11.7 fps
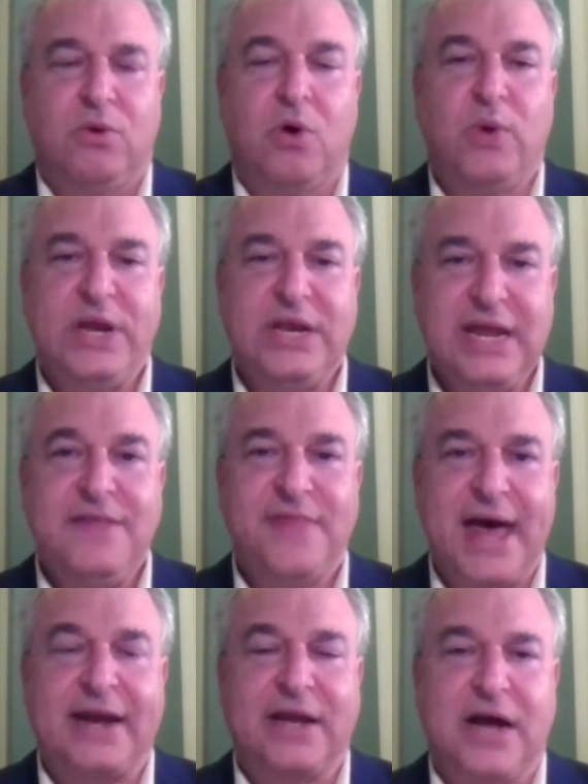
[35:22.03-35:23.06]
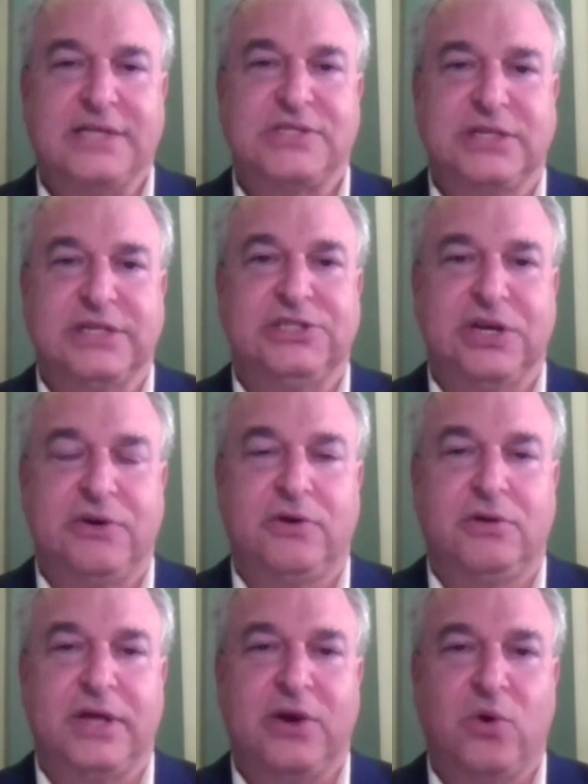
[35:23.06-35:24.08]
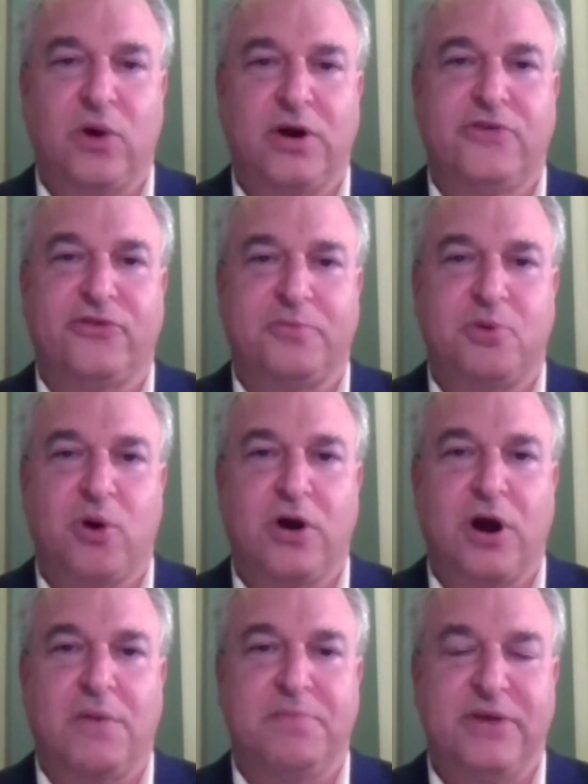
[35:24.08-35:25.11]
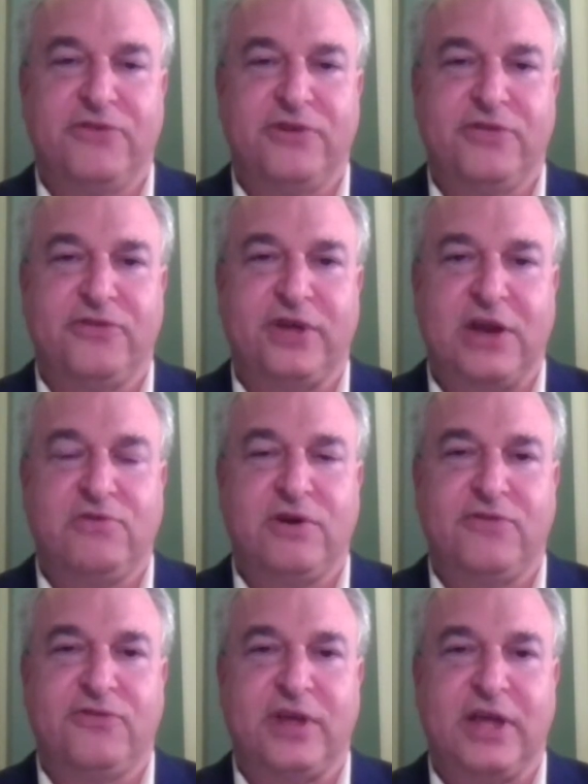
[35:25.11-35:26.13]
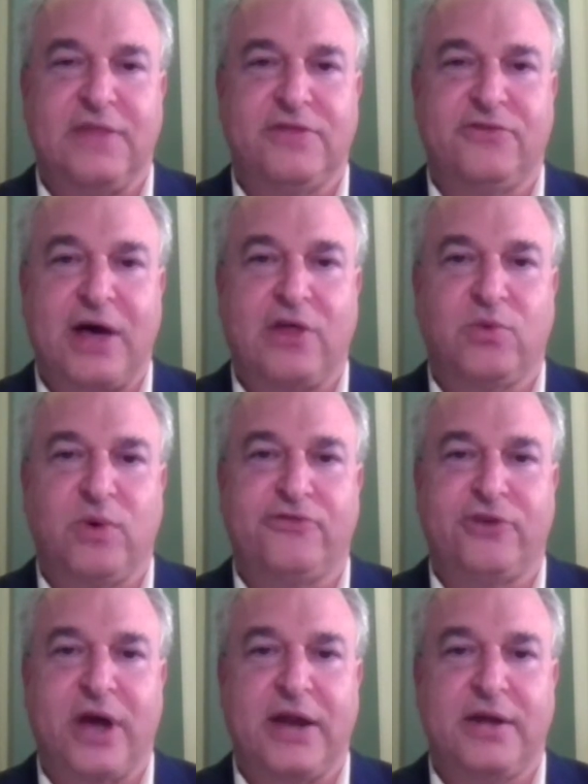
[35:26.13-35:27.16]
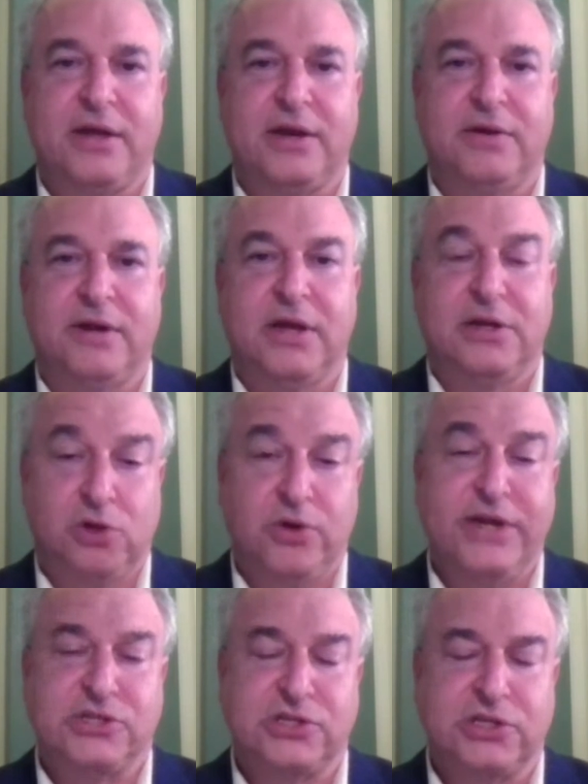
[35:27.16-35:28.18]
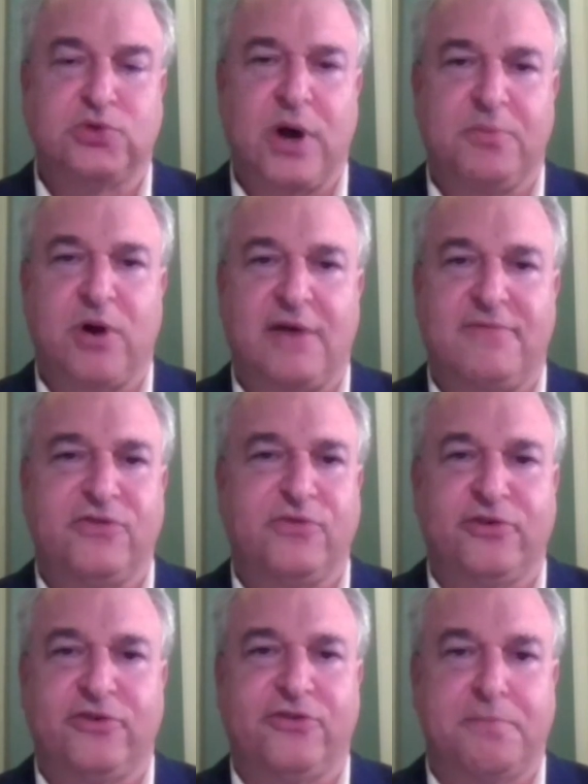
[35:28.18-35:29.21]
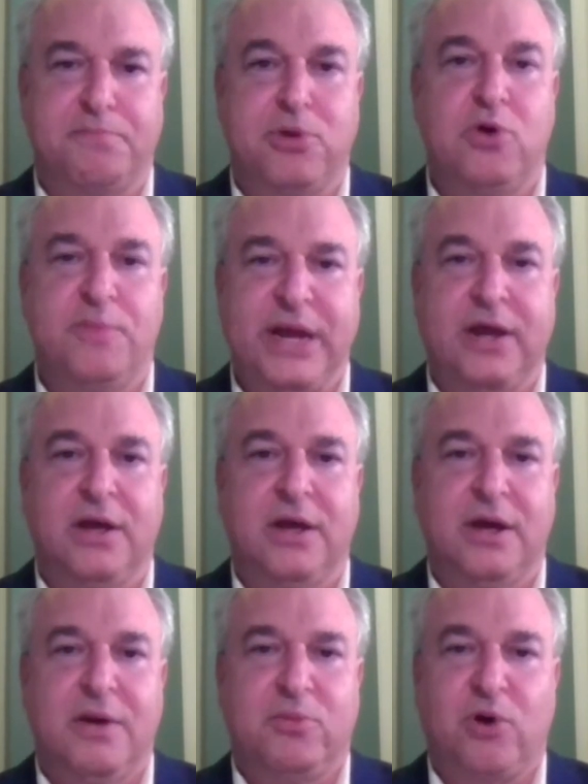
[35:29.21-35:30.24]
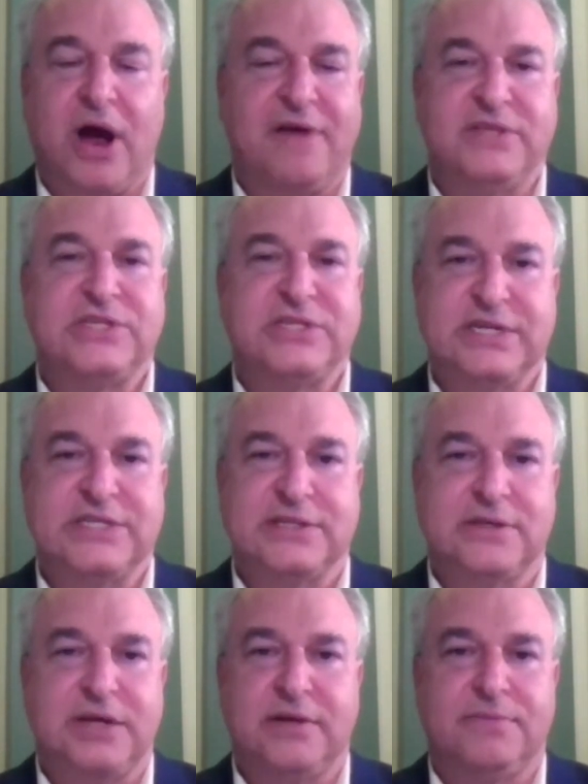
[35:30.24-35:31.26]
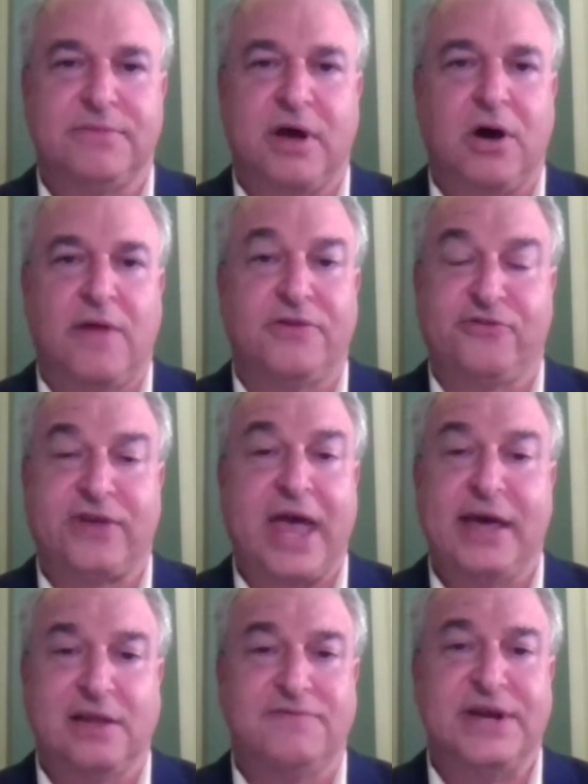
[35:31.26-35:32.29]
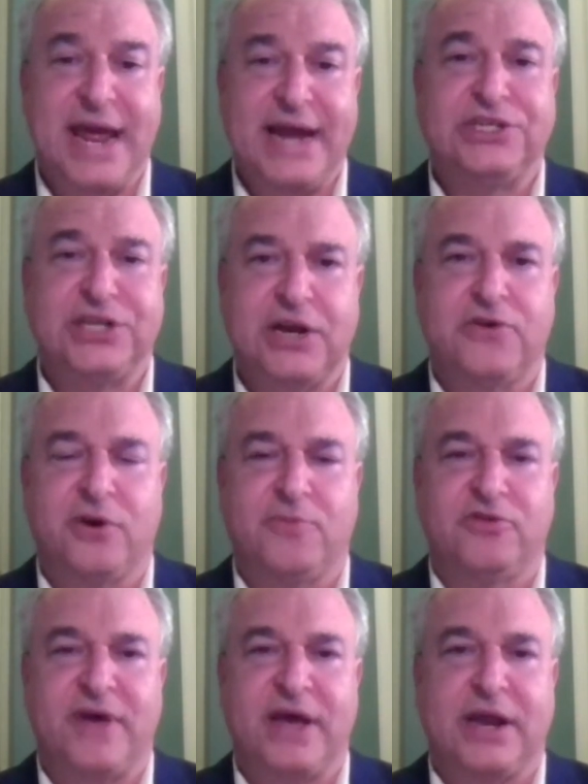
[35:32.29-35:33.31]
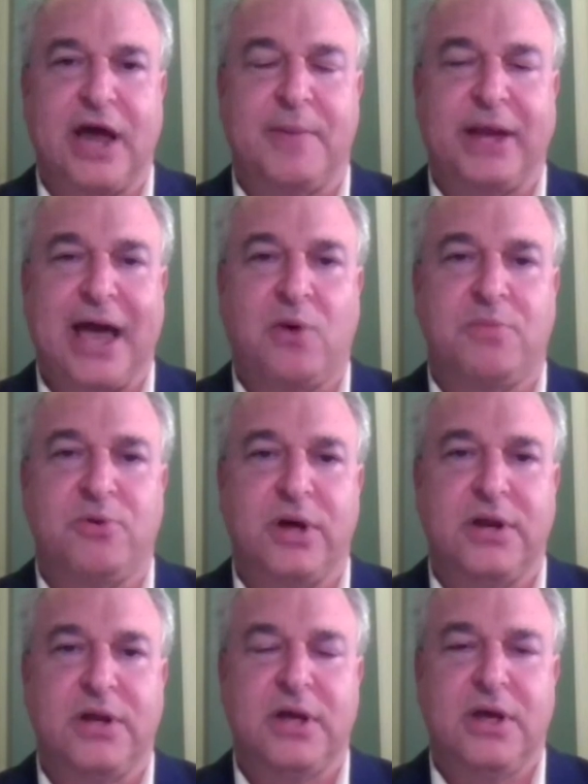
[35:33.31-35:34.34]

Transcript: Well, we need that consulate general in order to support our business interests in Southwest China, including Sichuan province, which is a booming province that is on the scale of a nation in terms of economic output.